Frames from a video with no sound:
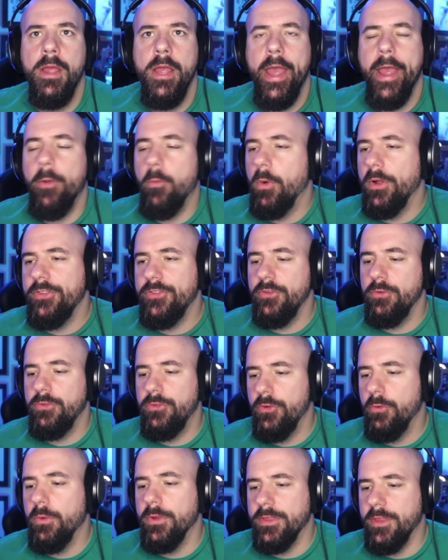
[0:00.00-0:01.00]
And what do you
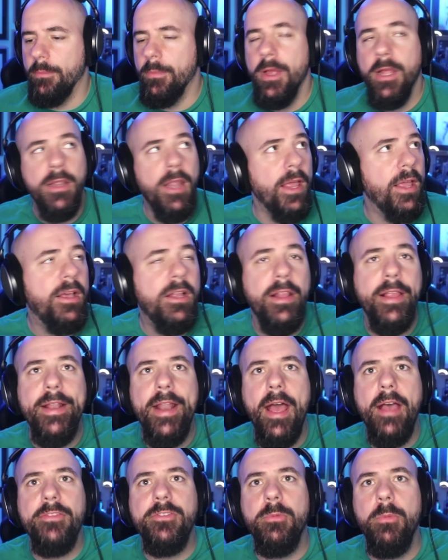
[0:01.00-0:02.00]
do with them? Like
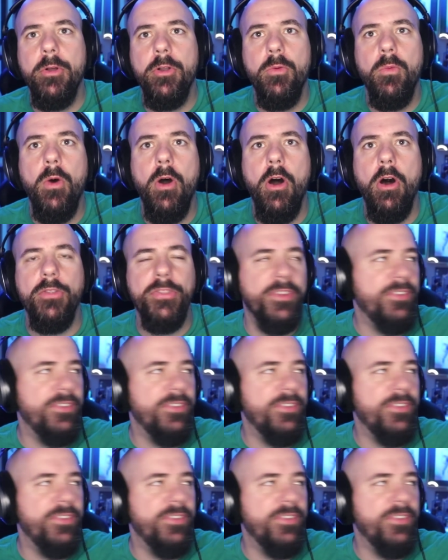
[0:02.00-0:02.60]
Clint has them on the wall.